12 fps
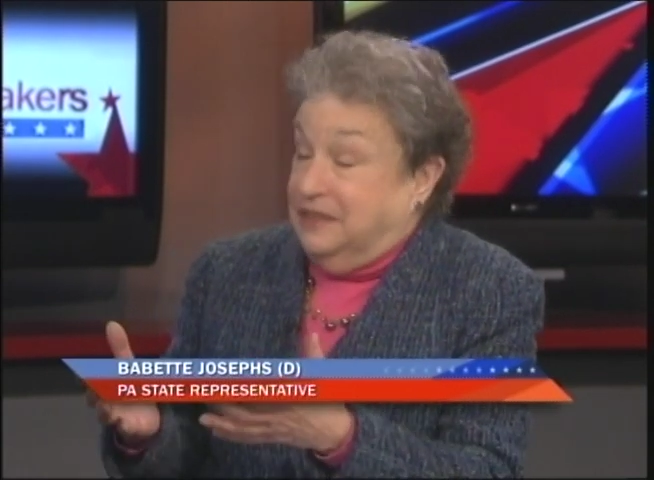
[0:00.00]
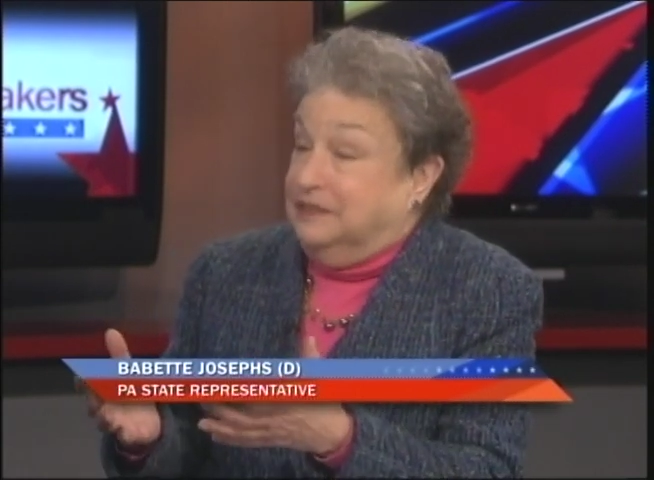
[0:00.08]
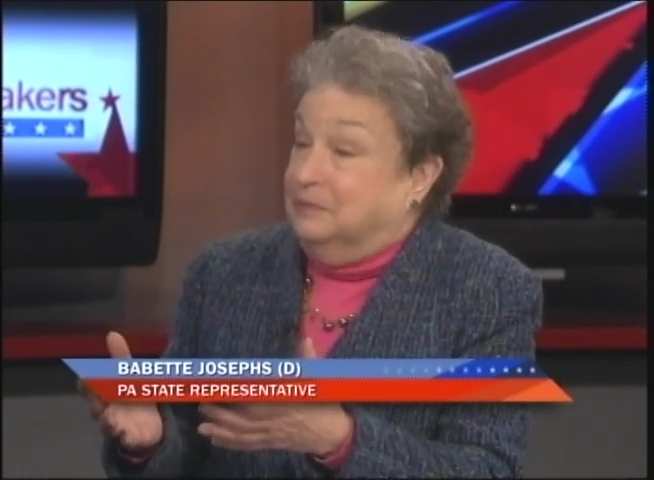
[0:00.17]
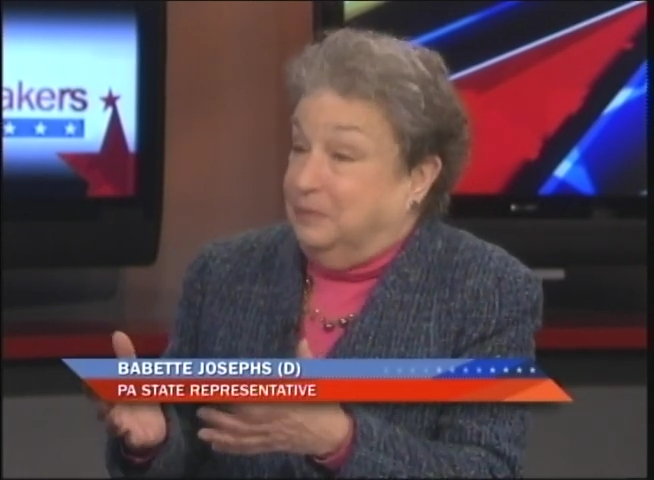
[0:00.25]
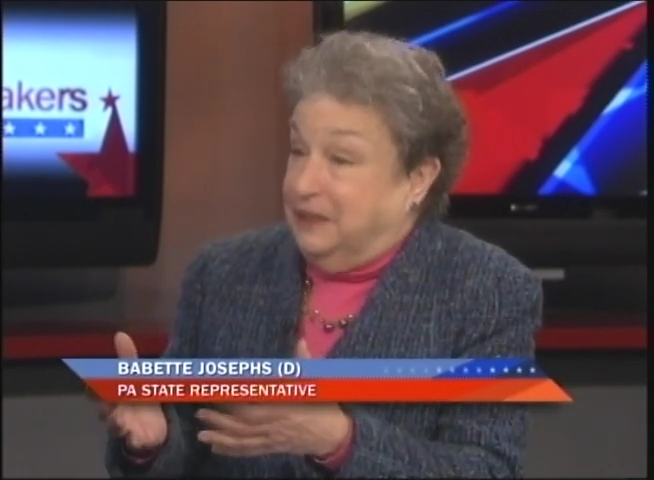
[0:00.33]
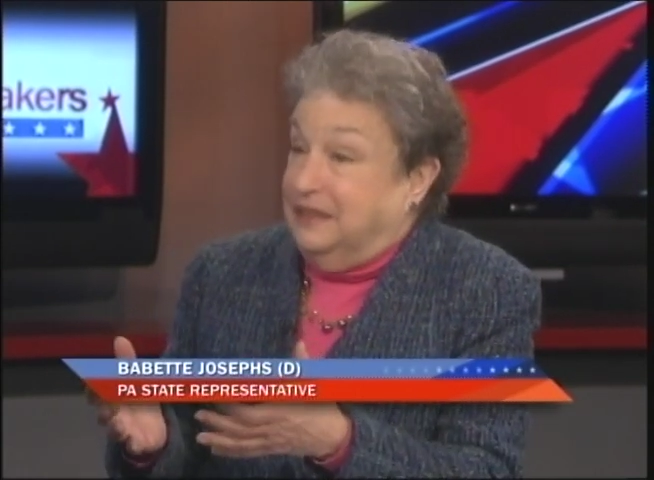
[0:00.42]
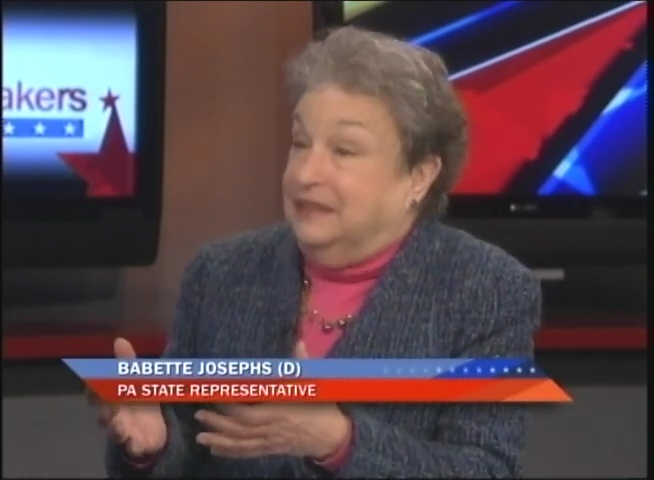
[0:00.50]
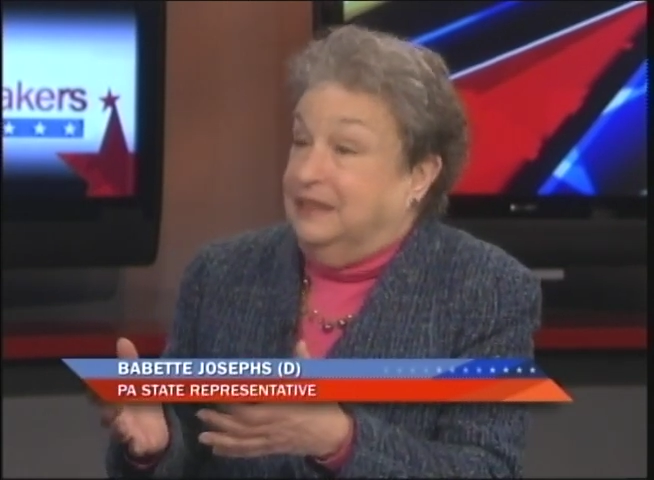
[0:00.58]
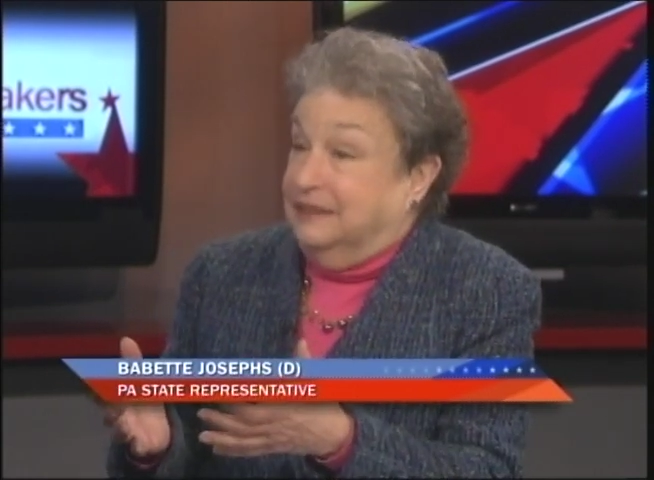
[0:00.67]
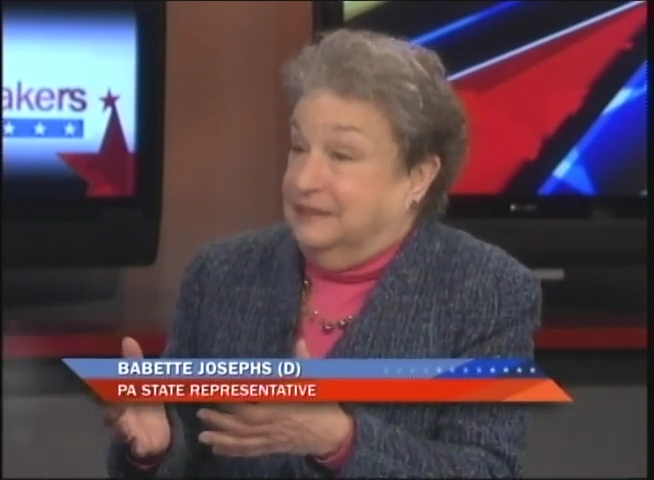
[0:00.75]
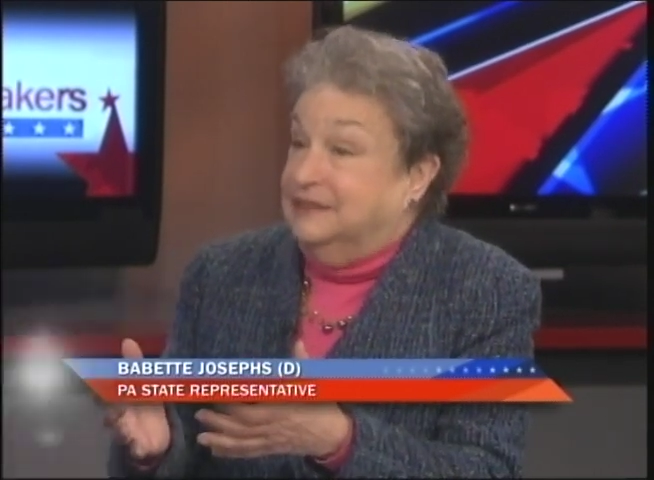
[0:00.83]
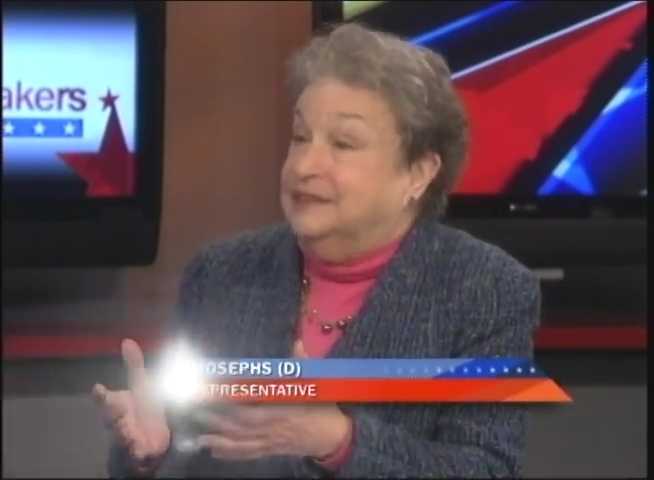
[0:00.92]
to be
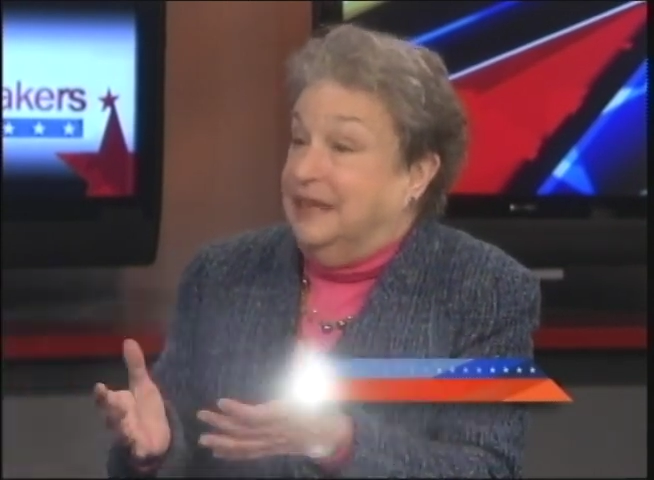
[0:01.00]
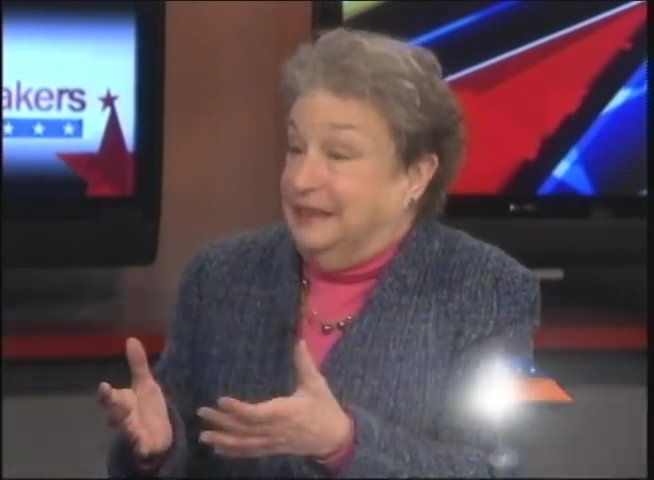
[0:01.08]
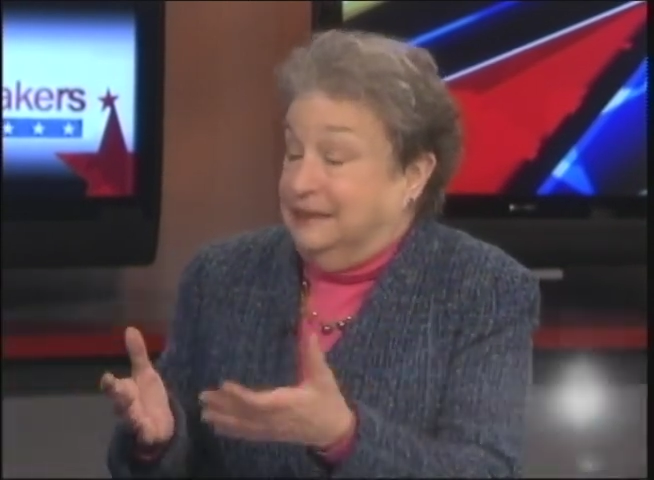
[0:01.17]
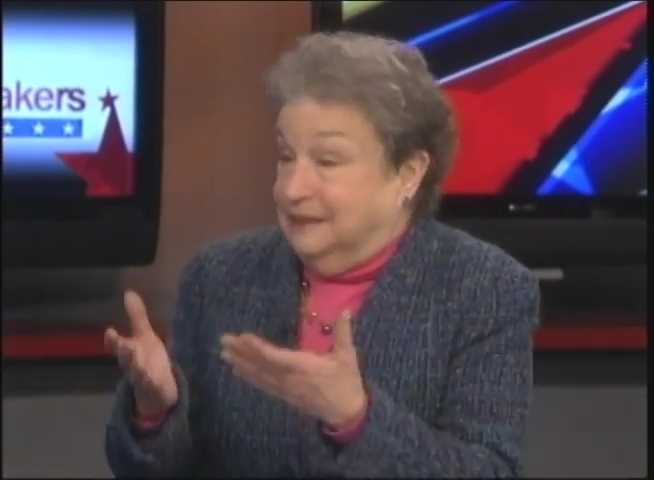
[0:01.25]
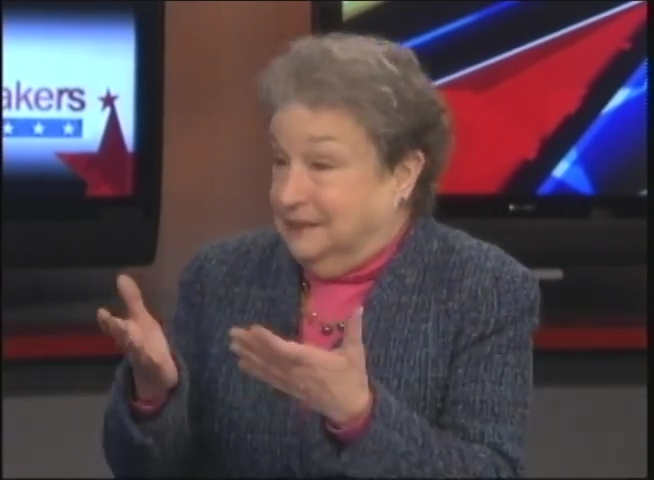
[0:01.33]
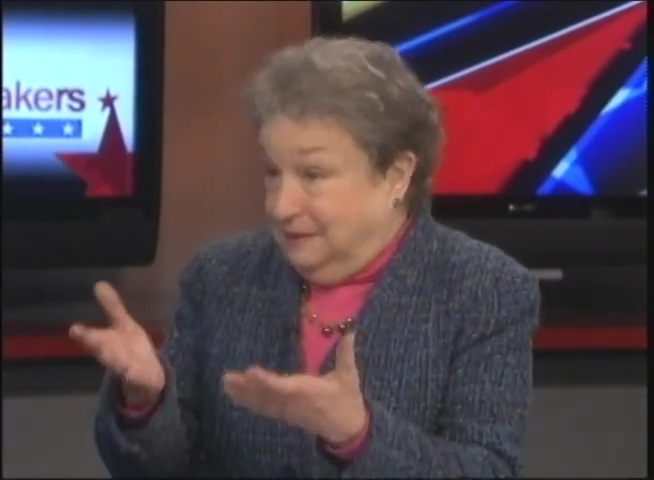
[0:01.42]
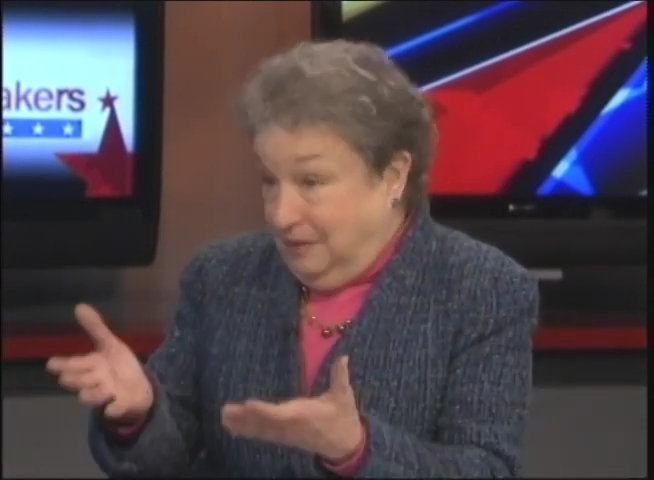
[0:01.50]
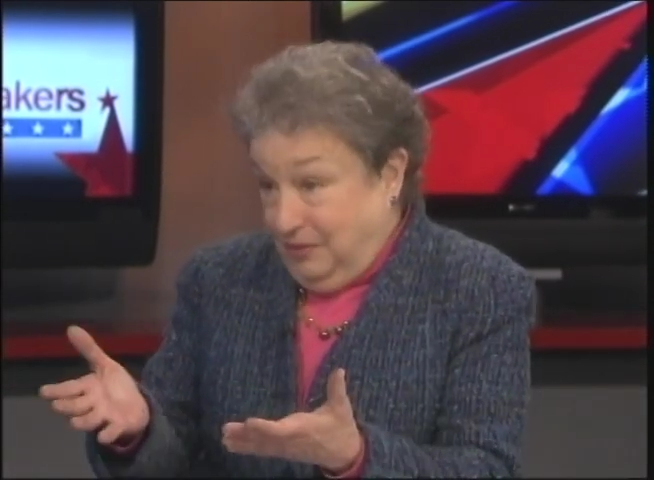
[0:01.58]
extended